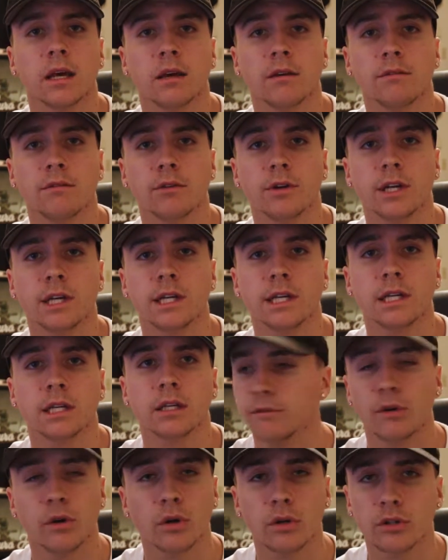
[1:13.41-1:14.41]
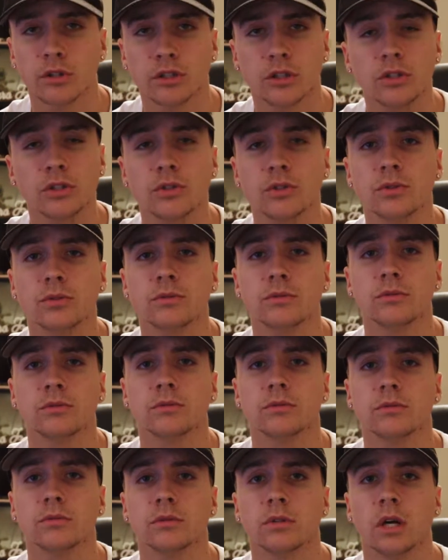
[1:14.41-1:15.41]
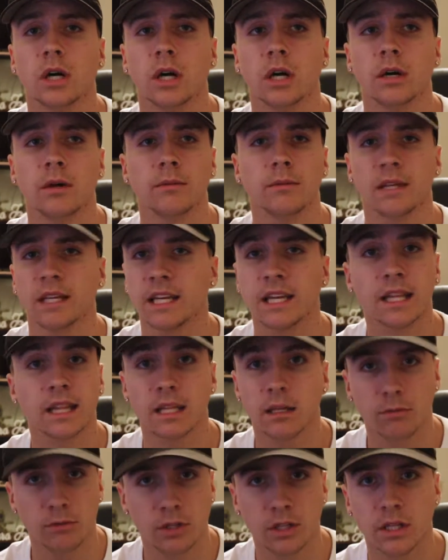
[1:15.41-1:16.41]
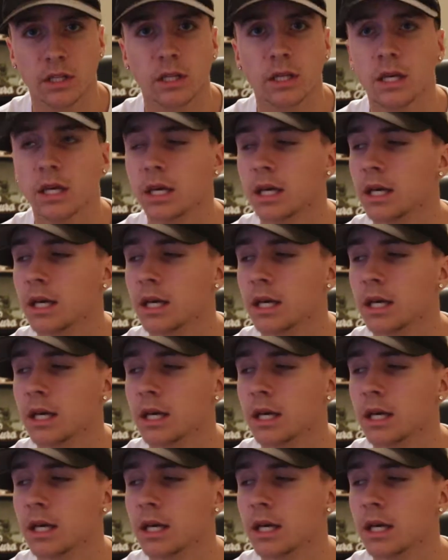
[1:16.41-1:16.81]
every photo shoot, anything really.